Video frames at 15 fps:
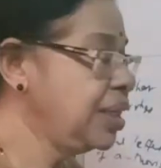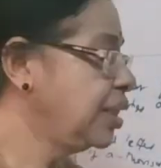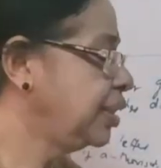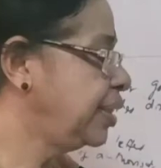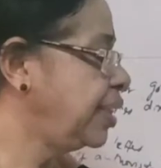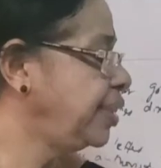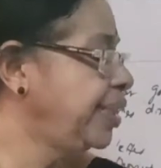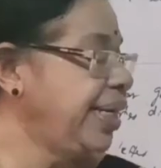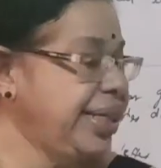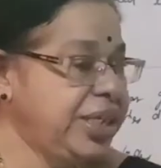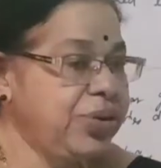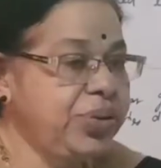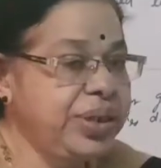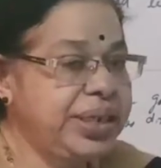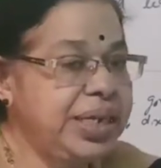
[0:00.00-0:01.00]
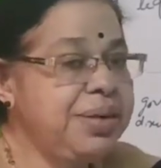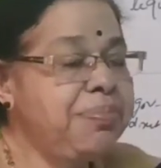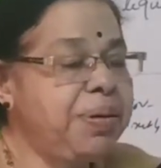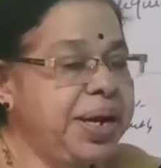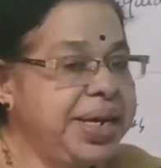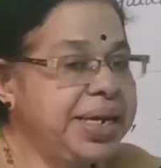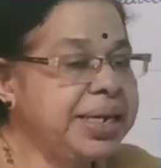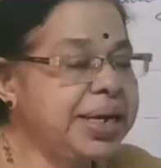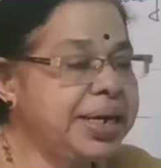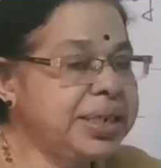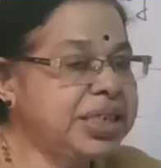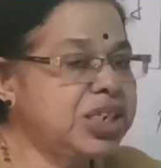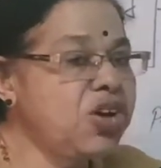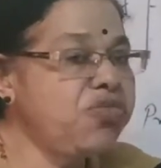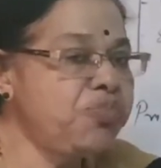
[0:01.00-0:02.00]
There is liquidity by
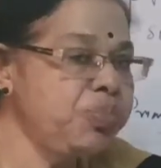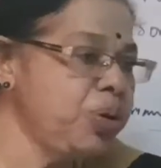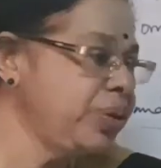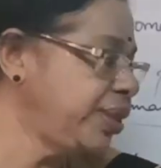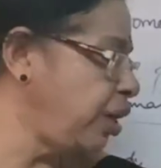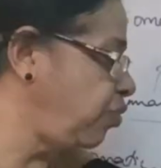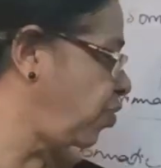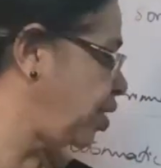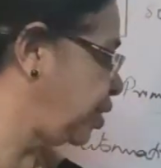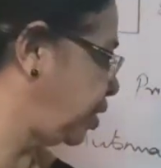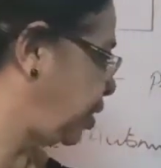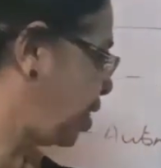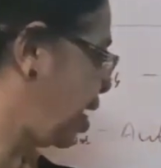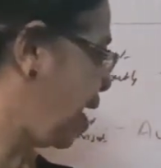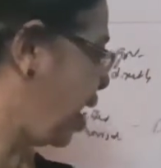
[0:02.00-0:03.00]
introduction of mutual funds.